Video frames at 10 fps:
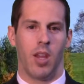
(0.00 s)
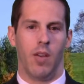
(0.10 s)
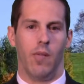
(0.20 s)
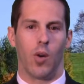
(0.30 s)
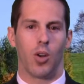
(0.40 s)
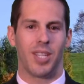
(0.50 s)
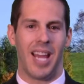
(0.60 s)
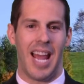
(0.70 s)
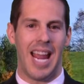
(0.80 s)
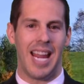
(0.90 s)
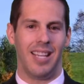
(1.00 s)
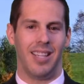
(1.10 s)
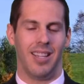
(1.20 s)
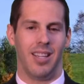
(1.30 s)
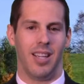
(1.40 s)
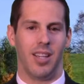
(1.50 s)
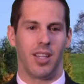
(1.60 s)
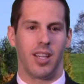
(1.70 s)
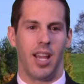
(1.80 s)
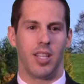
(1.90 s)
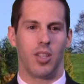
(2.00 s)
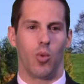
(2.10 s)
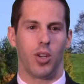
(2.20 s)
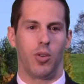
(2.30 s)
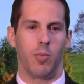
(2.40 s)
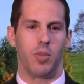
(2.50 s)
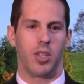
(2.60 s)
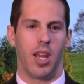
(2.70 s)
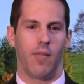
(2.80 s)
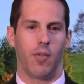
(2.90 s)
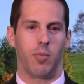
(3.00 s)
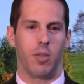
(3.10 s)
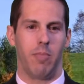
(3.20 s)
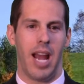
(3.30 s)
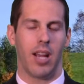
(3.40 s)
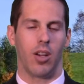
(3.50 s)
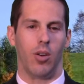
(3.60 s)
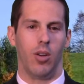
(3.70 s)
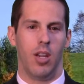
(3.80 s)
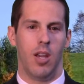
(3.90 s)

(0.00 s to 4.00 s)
Verse 8 indicates that we're to abstain from tobacco,